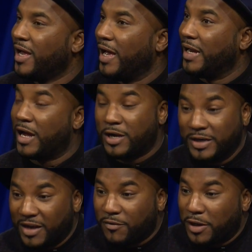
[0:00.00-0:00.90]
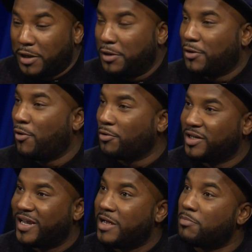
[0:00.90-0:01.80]
and I could never get her to go on a
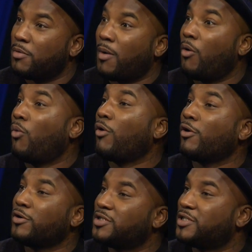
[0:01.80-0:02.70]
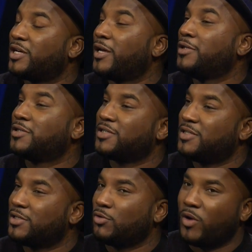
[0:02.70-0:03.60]
date, but my words changed the
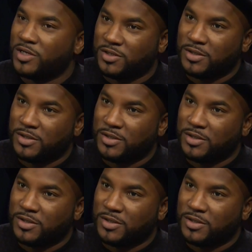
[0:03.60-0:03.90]
situation.